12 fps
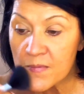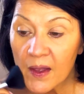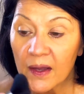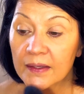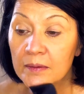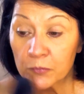
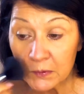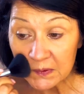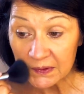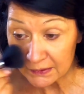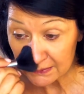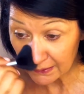I am
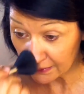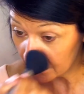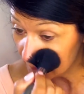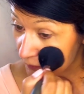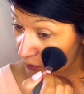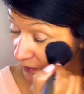really
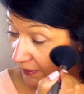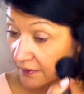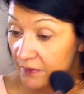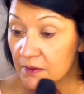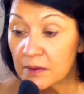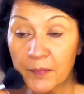excited to try
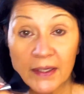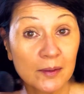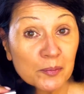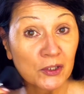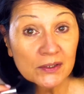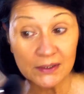this makeup look